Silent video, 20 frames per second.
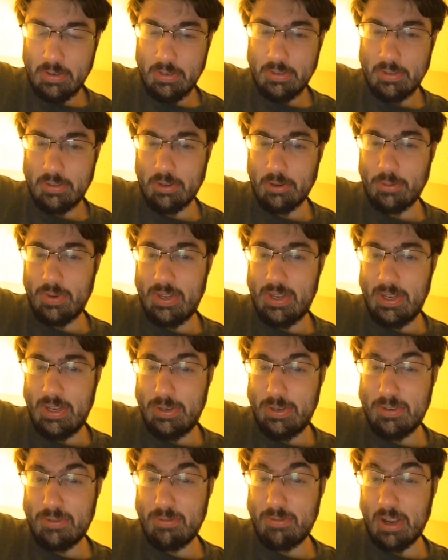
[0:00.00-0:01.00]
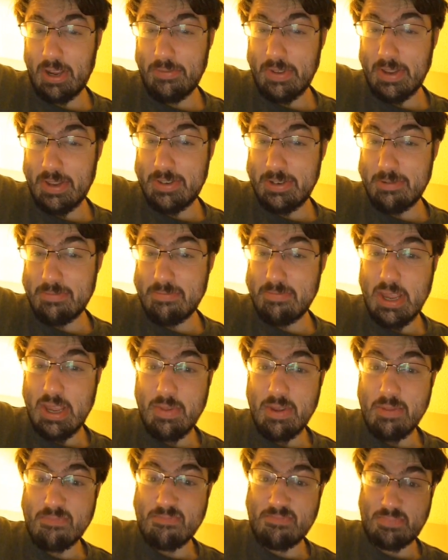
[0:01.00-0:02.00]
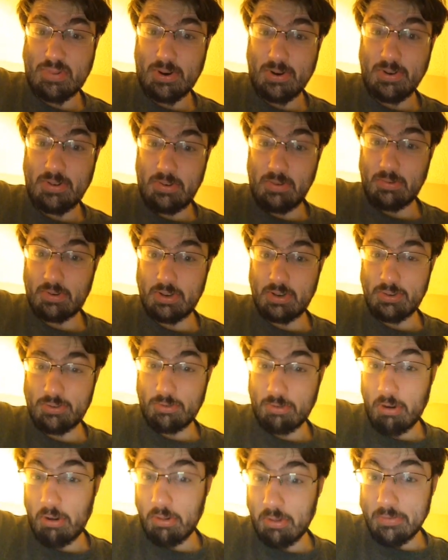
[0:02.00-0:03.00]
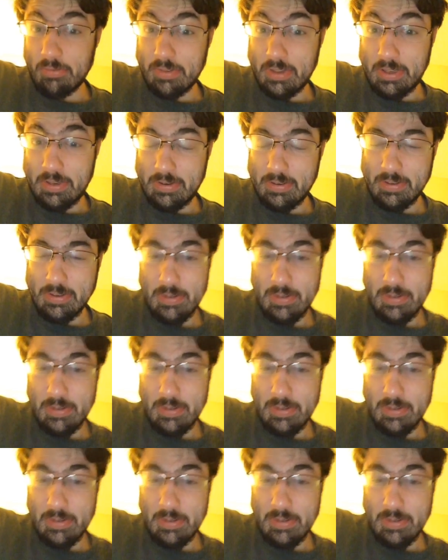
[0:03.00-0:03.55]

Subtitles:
So he's divested maybe personal control of it,